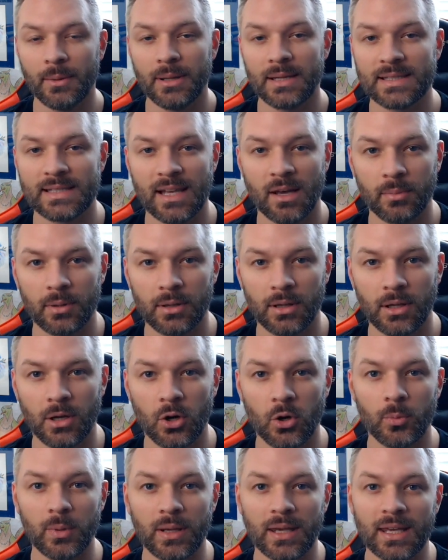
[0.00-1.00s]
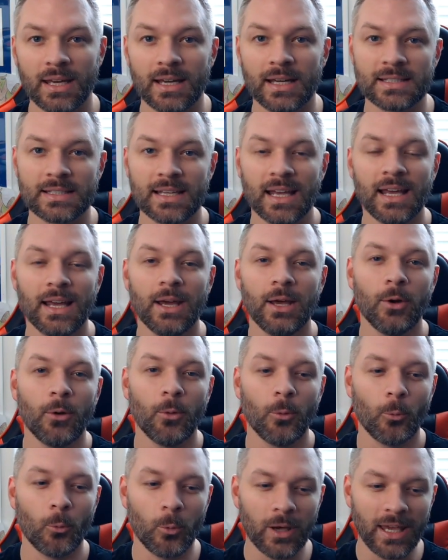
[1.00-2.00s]
down below because
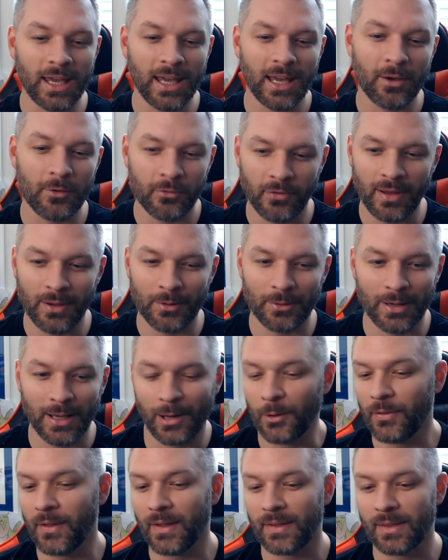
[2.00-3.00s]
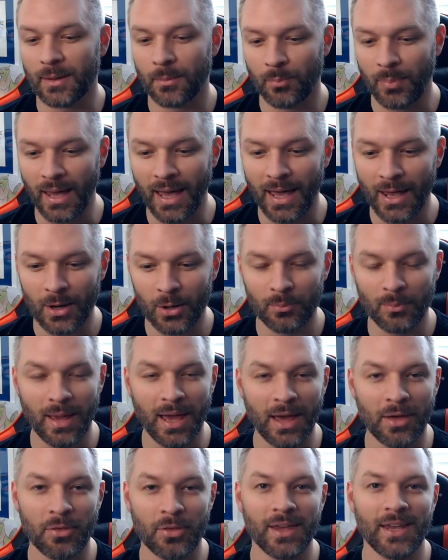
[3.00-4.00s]
we have found out that the battle
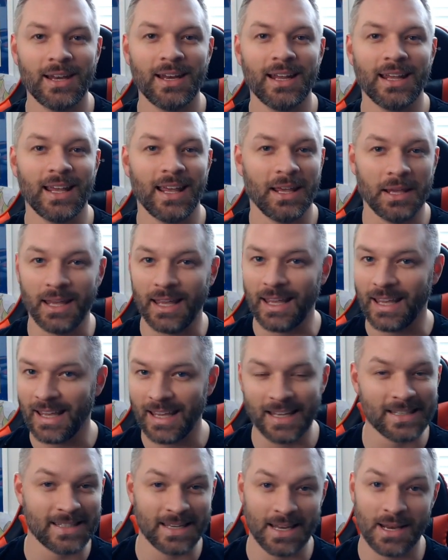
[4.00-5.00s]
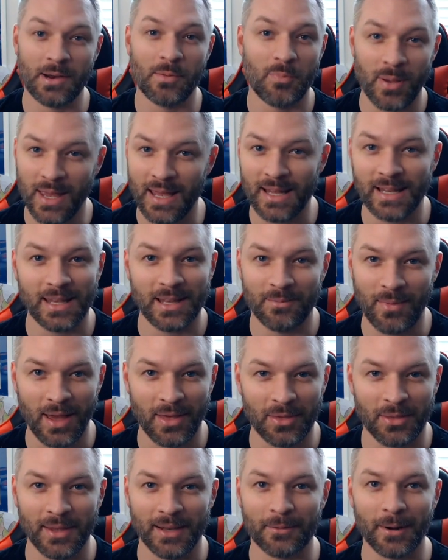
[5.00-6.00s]
method is an opinion
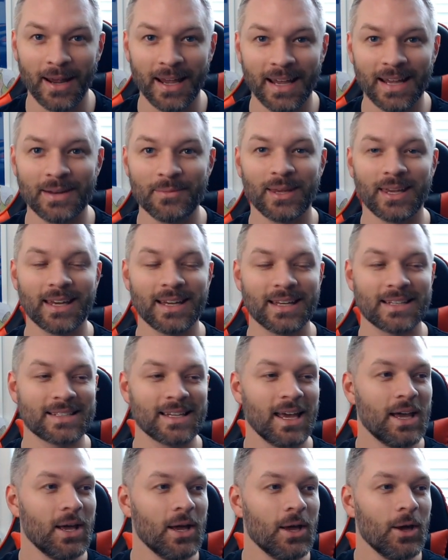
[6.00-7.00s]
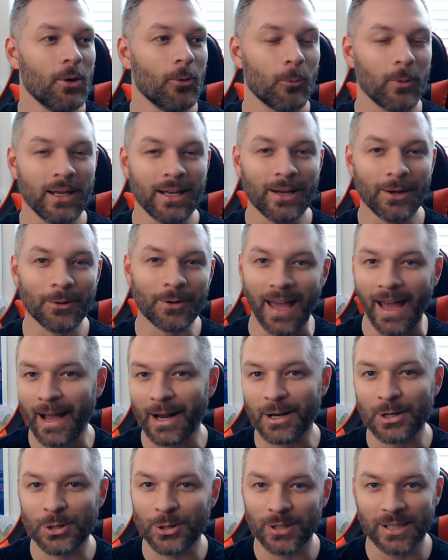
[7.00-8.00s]
method, right? Because we don't
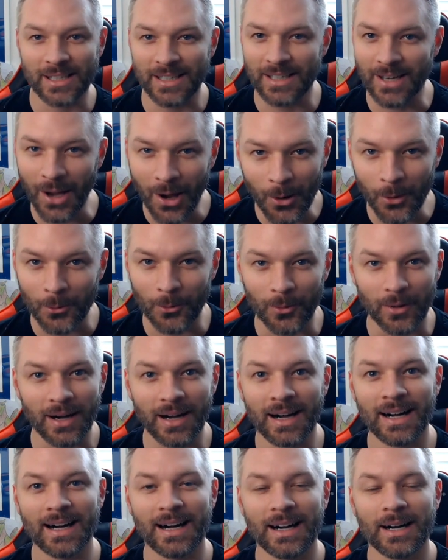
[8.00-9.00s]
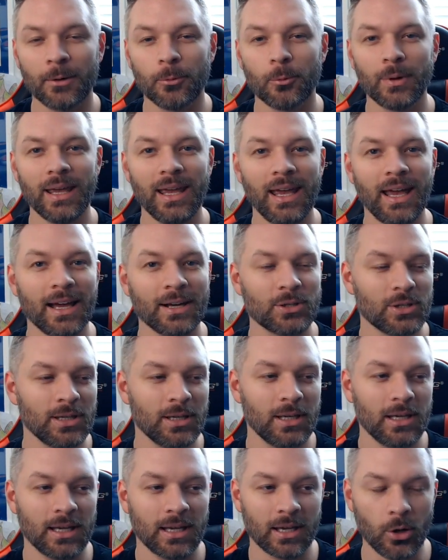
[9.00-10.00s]
actually know. We
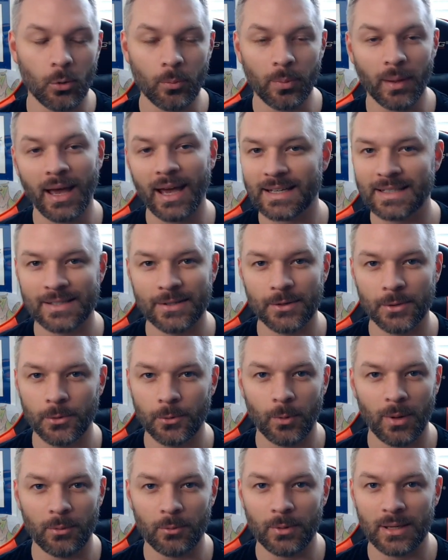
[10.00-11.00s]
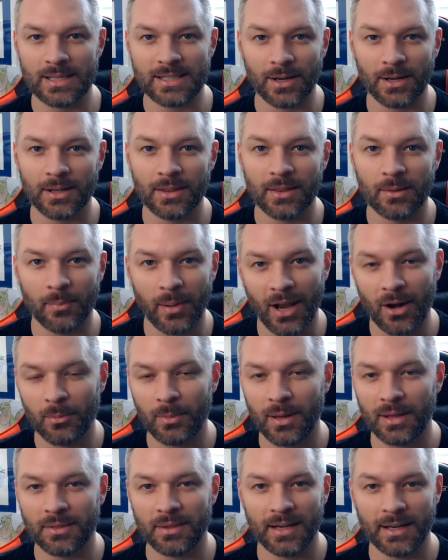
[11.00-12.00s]
actually go back to when we started the battle
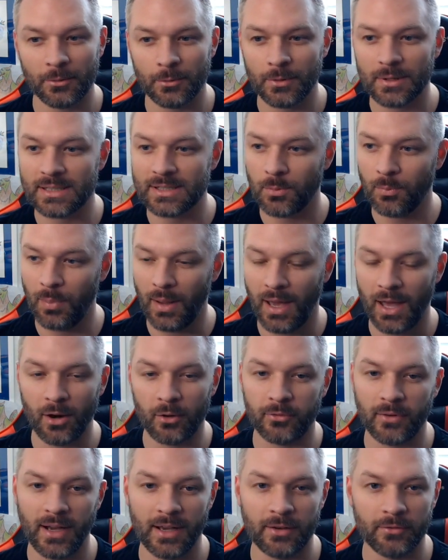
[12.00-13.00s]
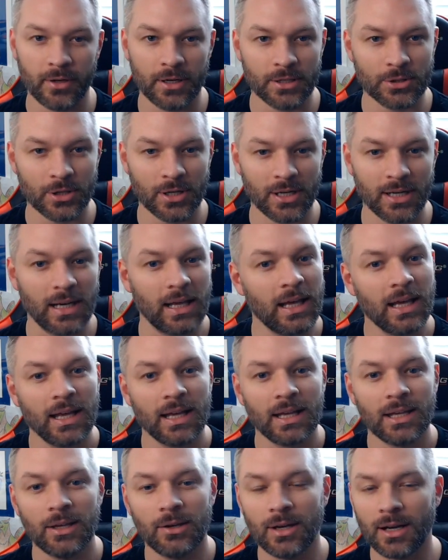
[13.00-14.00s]
method. It was you battle 500,
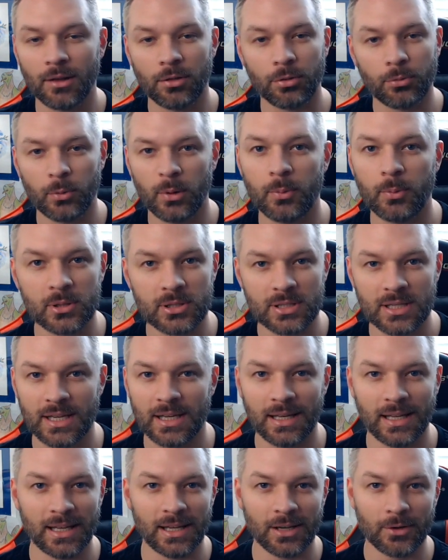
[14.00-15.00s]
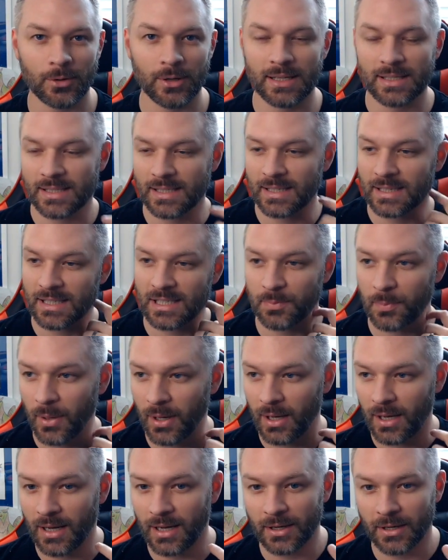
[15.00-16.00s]
you get a 3% increase in the
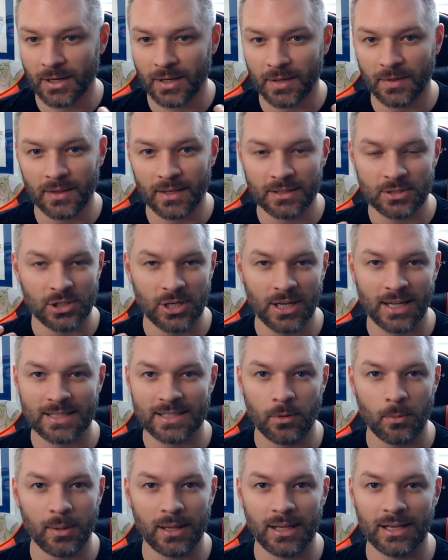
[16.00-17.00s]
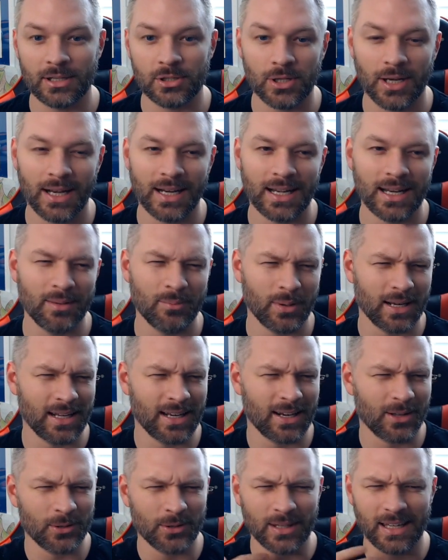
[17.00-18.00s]
spawn or in the chance of it being a shiny, but
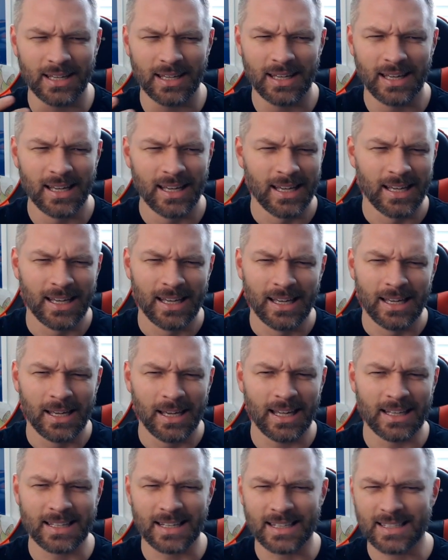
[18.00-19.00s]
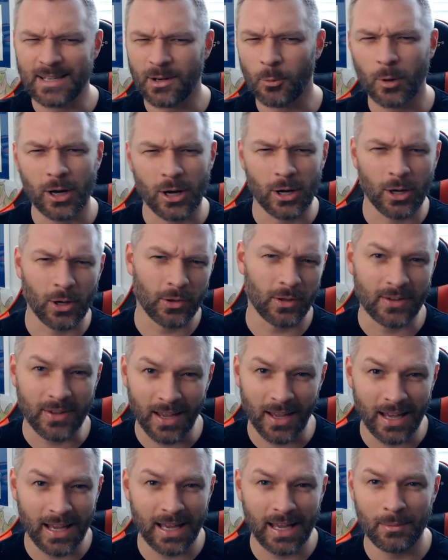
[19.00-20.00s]
it doesn't work all the
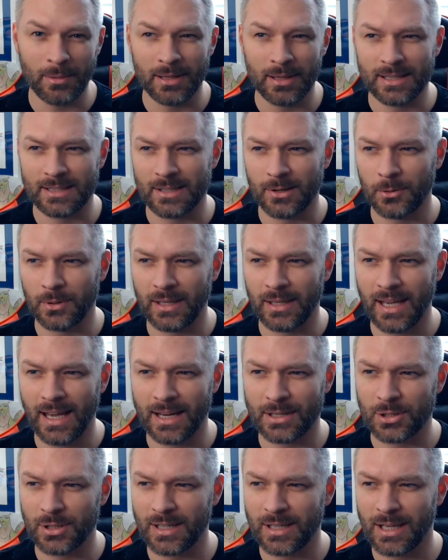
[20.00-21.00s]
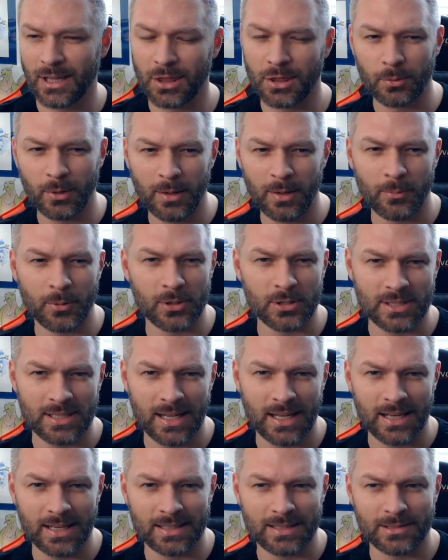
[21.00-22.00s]
time. It's only actually a
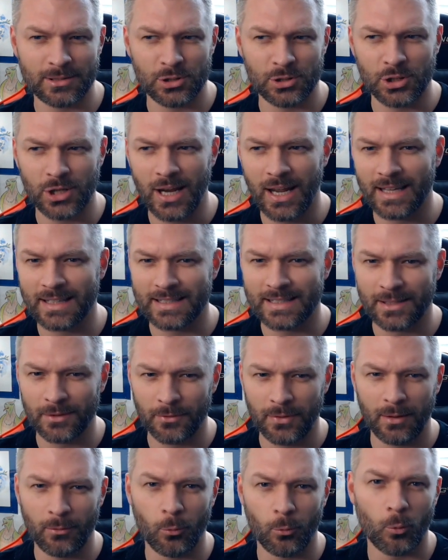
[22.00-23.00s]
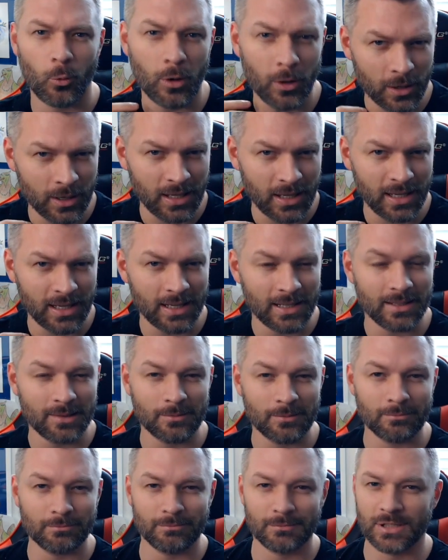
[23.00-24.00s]
3% chance of it working
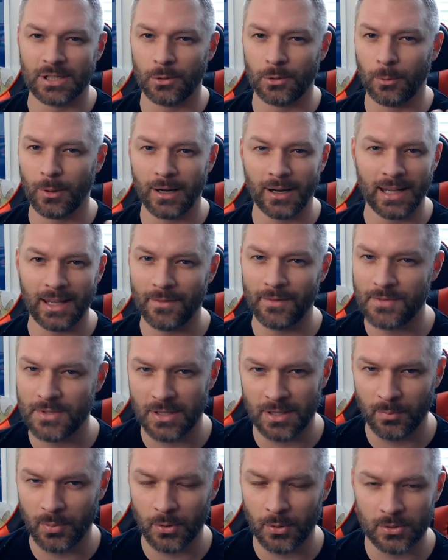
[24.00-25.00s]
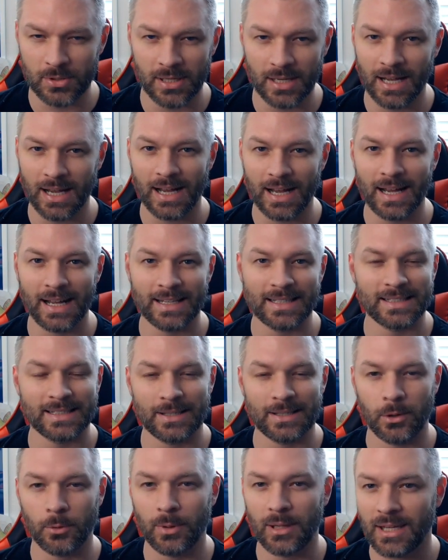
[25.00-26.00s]
to where it gives you the boosted odds.
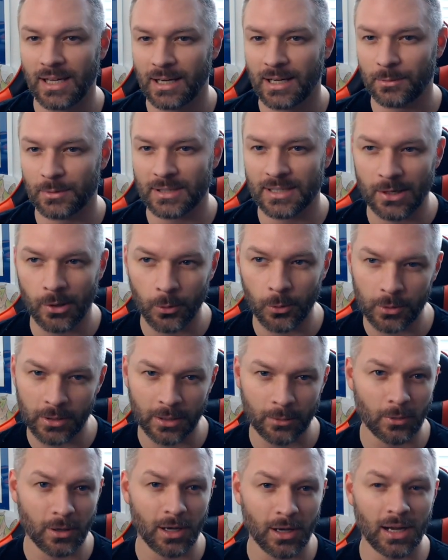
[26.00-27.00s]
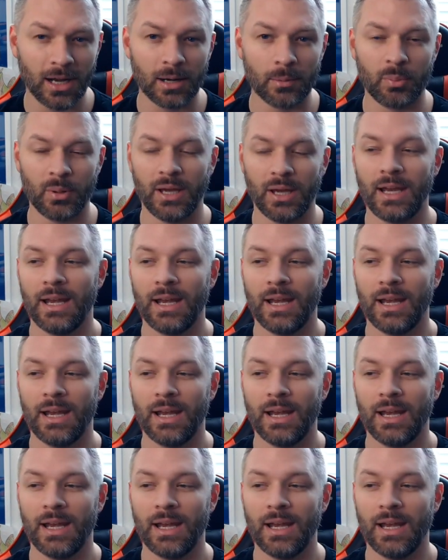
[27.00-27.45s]
So we thought it was coded wrong. But